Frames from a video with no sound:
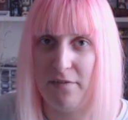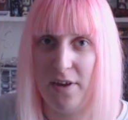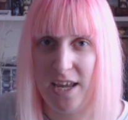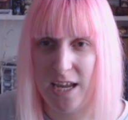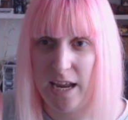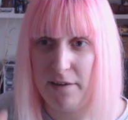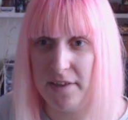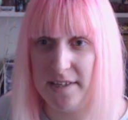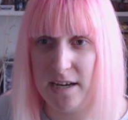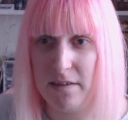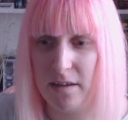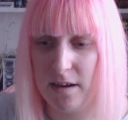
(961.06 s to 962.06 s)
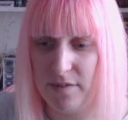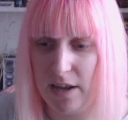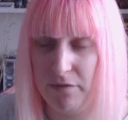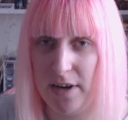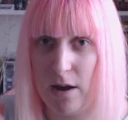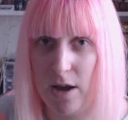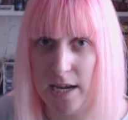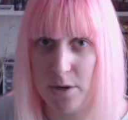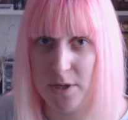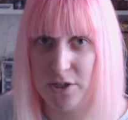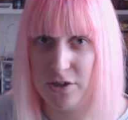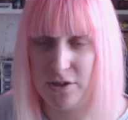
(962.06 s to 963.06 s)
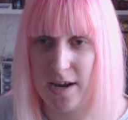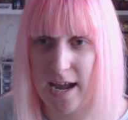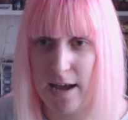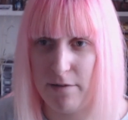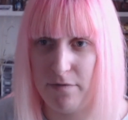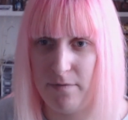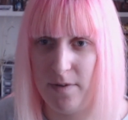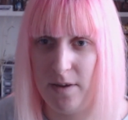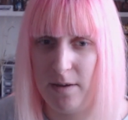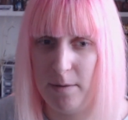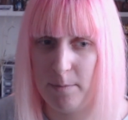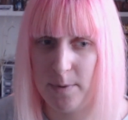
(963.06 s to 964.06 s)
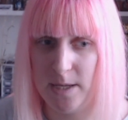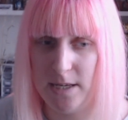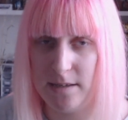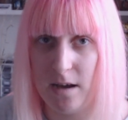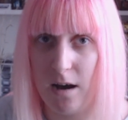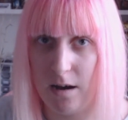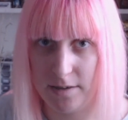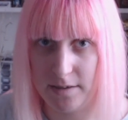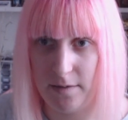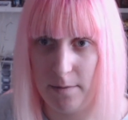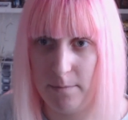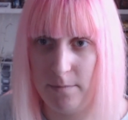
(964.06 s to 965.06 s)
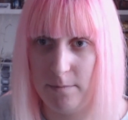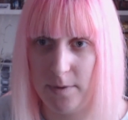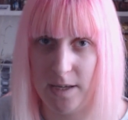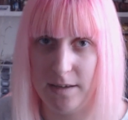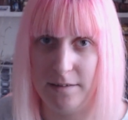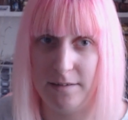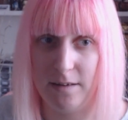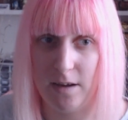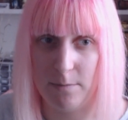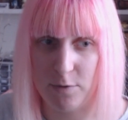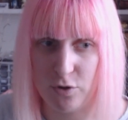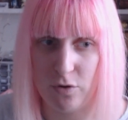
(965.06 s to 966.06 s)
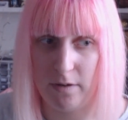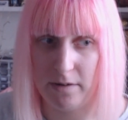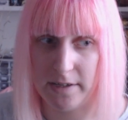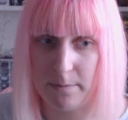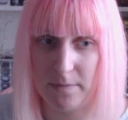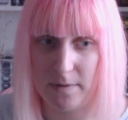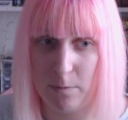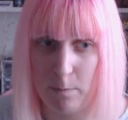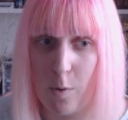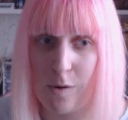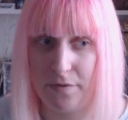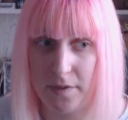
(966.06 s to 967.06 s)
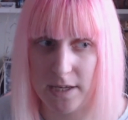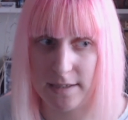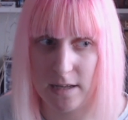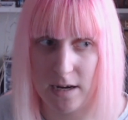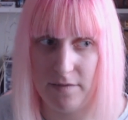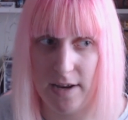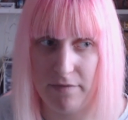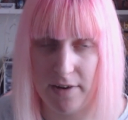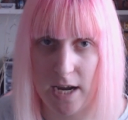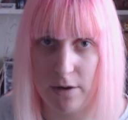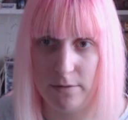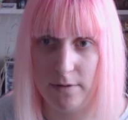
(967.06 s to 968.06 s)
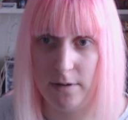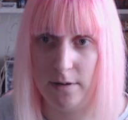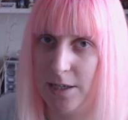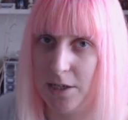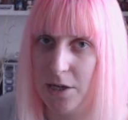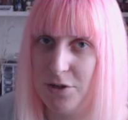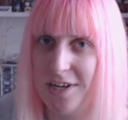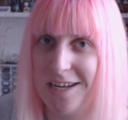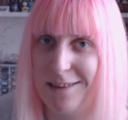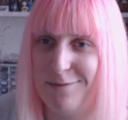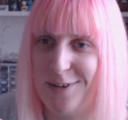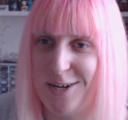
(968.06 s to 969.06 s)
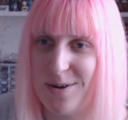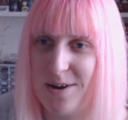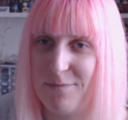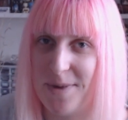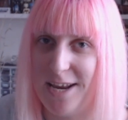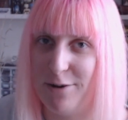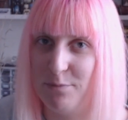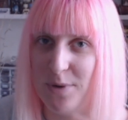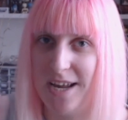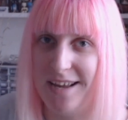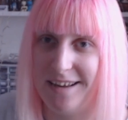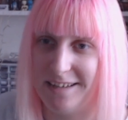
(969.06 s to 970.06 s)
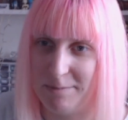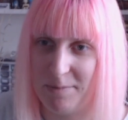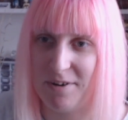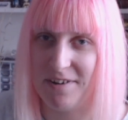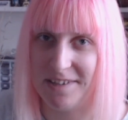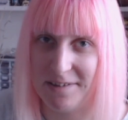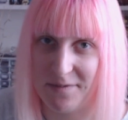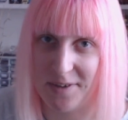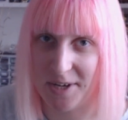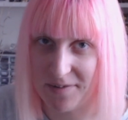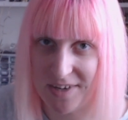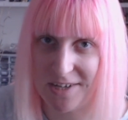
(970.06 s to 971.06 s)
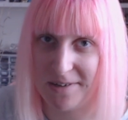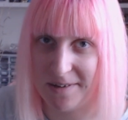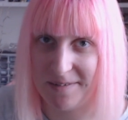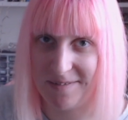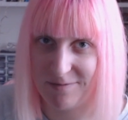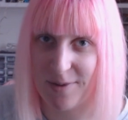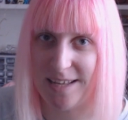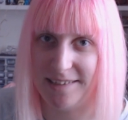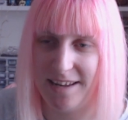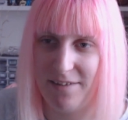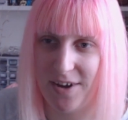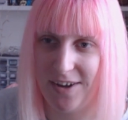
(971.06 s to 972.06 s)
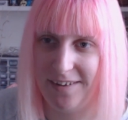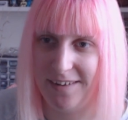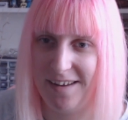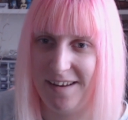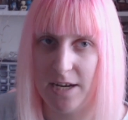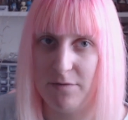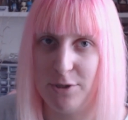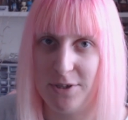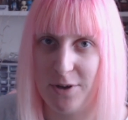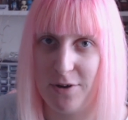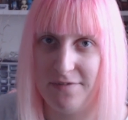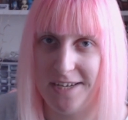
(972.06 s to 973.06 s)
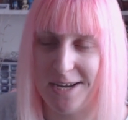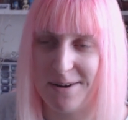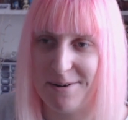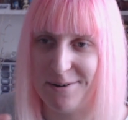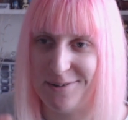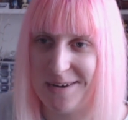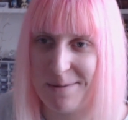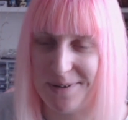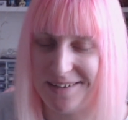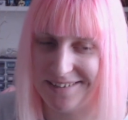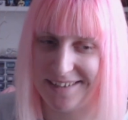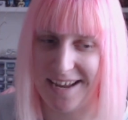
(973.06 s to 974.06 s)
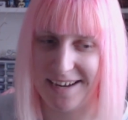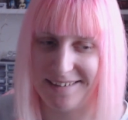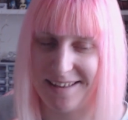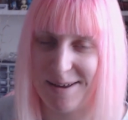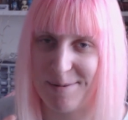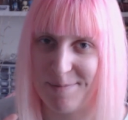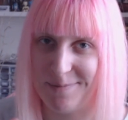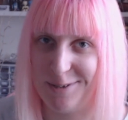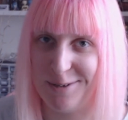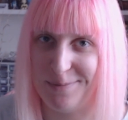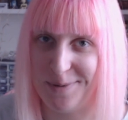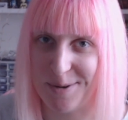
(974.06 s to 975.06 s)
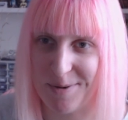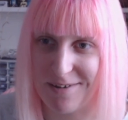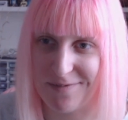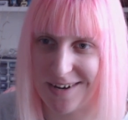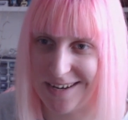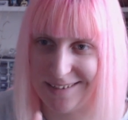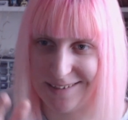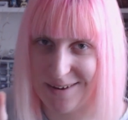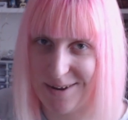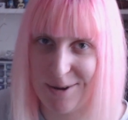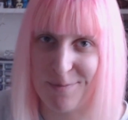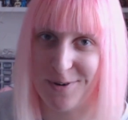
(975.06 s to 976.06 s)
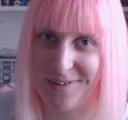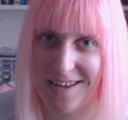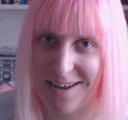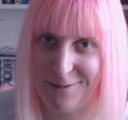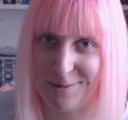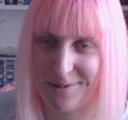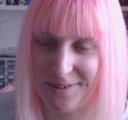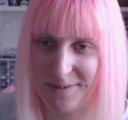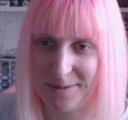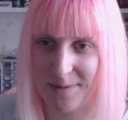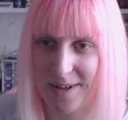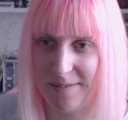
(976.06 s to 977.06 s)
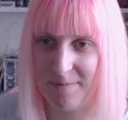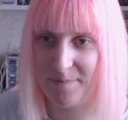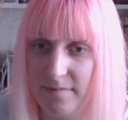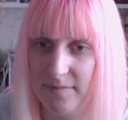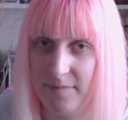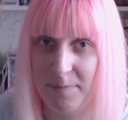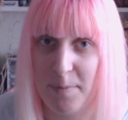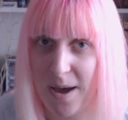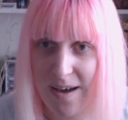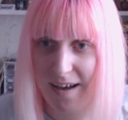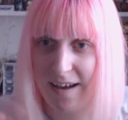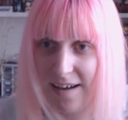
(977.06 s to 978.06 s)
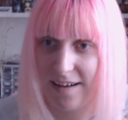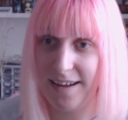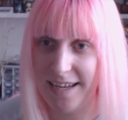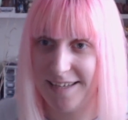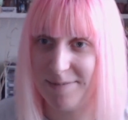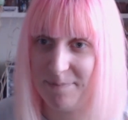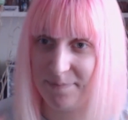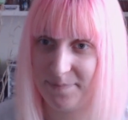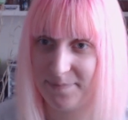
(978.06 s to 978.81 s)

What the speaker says: stuff. If there's anything I've left out, any questions you have, please ask them, because I'm sure there are some important things that I've left out. Go and check out the video I've made on my experience of the convention as D.Va. And I've also got a video on Japanese snacks that should be quite funny, so you can watch that if you want to as well. Bye!